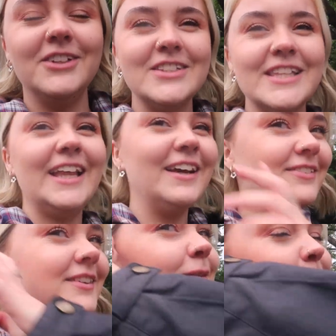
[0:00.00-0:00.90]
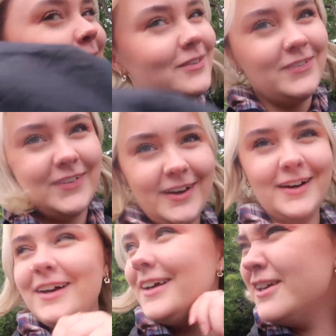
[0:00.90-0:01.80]
just left the book
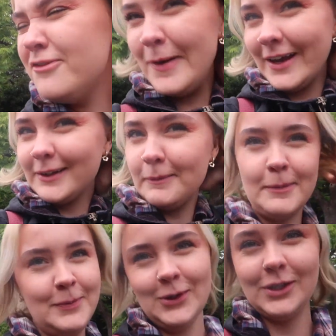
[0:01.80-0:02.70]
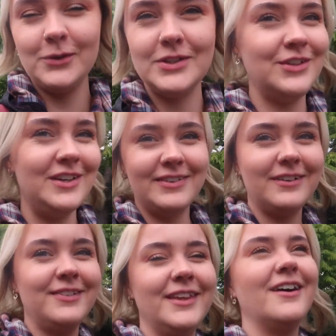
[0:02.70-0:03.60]
fair. Eve picked up a book that was
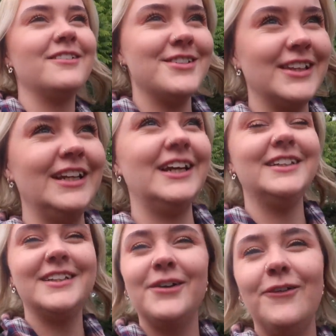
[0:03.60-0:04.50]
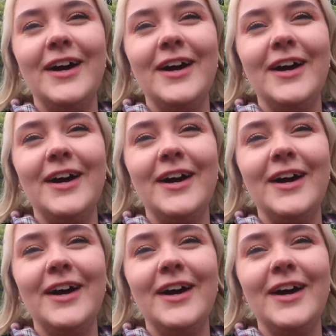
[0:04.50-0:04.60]
£3.50. That was really nice to go